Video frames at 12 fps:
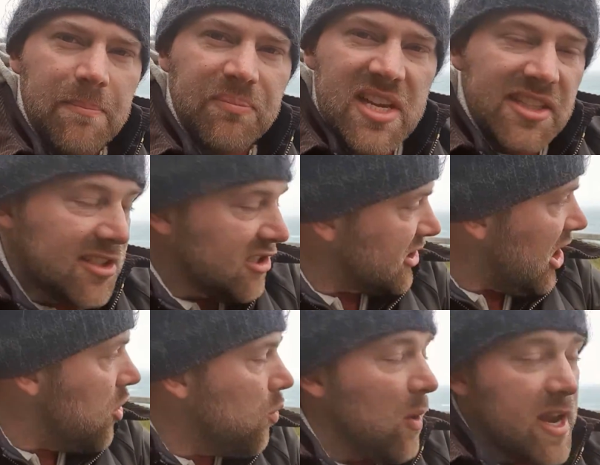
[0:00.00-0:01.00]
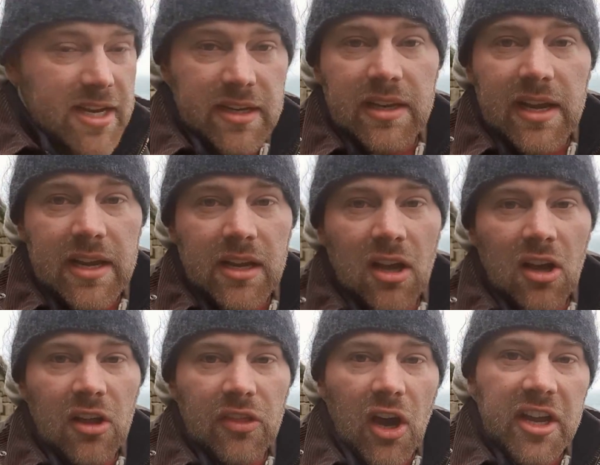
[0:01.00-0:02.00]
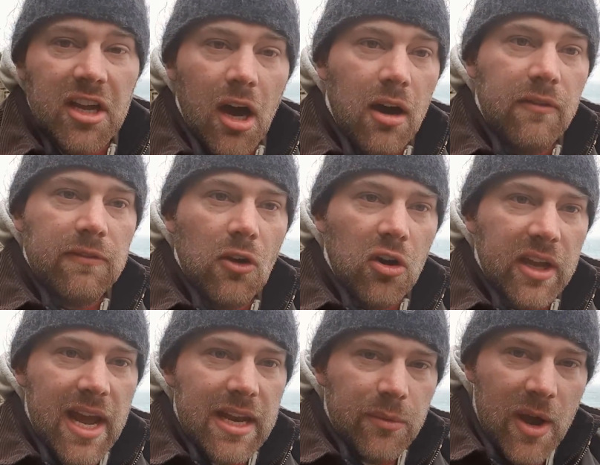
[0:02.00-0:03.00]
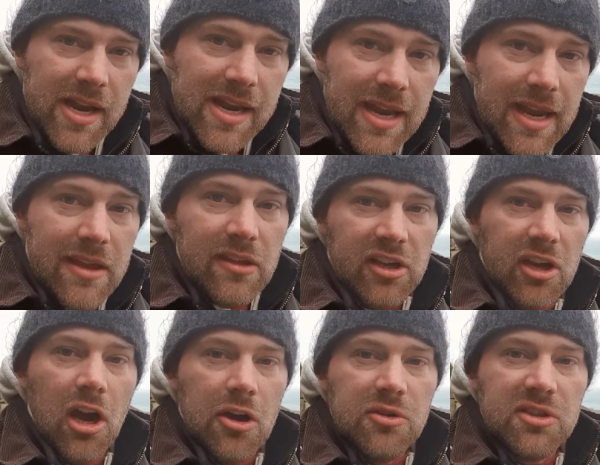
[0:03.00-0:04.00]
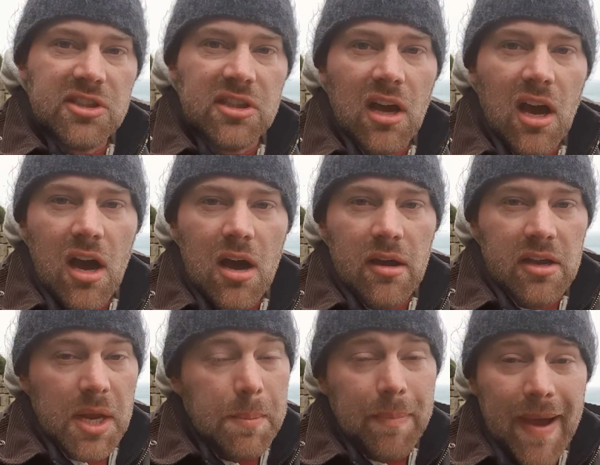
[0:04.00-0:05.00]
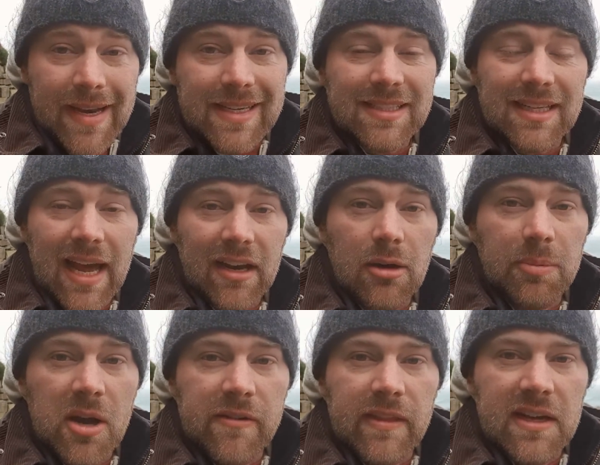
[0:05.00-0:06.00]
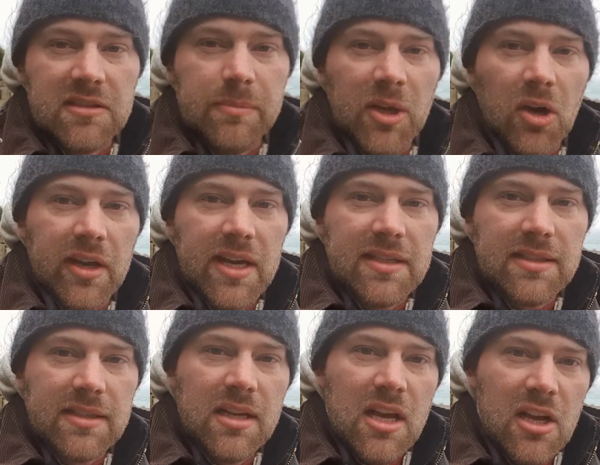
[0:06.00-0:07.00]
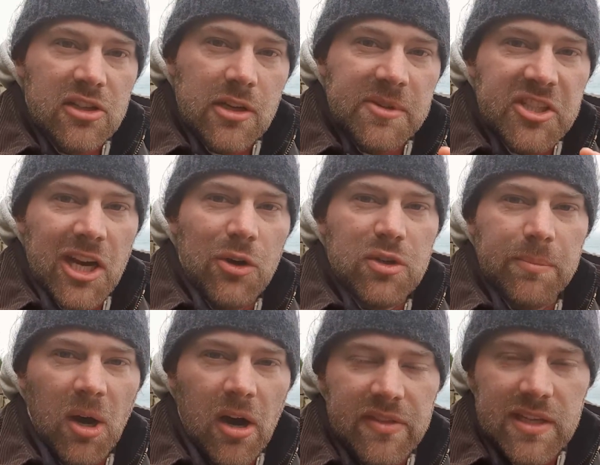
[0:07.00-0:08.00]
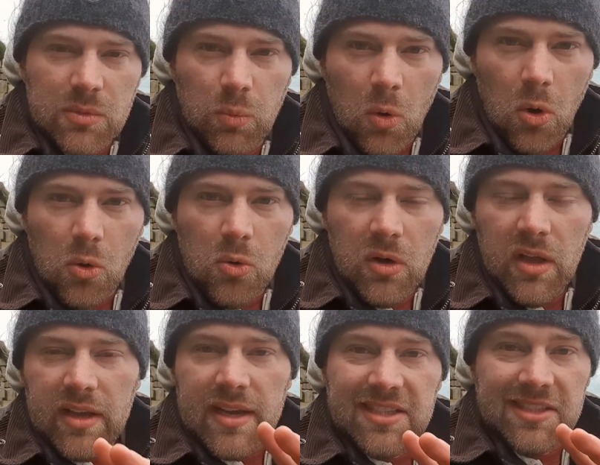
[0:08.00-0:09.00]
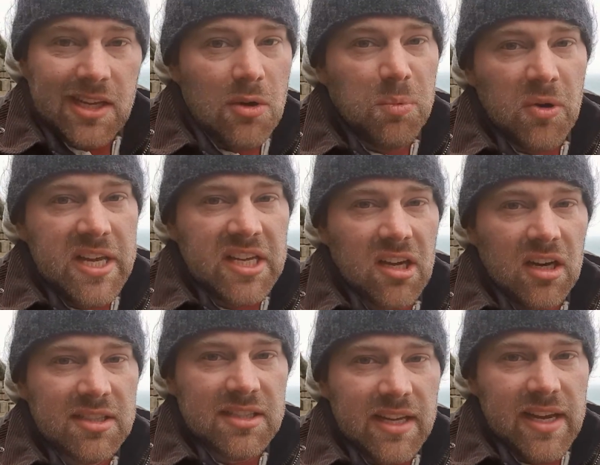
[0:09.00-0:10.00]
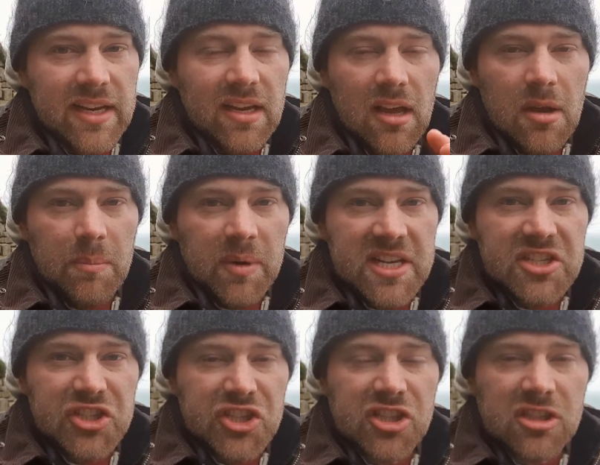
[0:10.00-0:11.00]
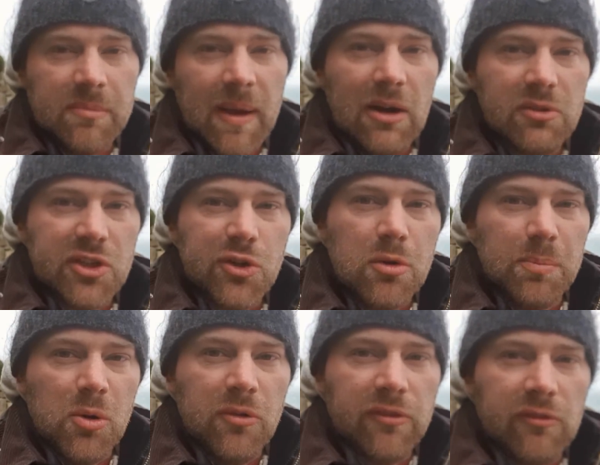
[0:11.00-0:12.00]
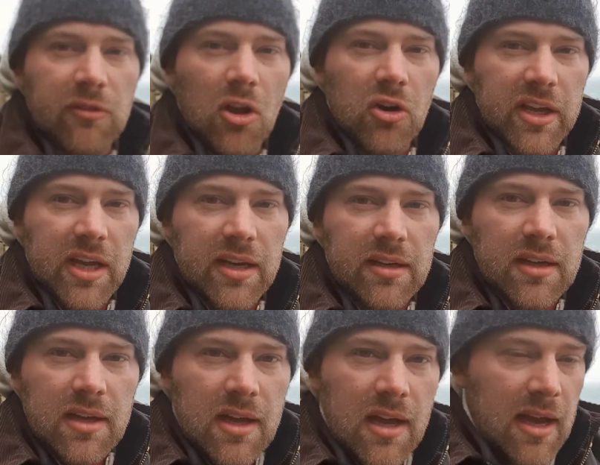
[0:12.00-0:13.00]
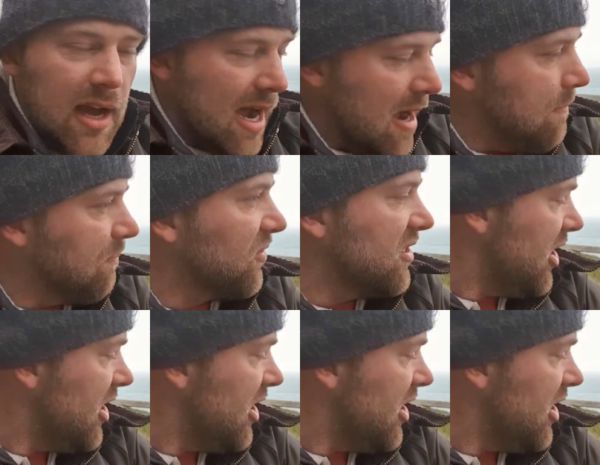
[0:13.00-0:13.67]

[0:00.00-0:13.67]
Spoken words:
It's so windy that I can't vlog anywhere near the coast. You can barely stand up over there, to be honest. So I'm sheltered behind this wall. It's still pretty gusty, but it's just about doable for vlogging. The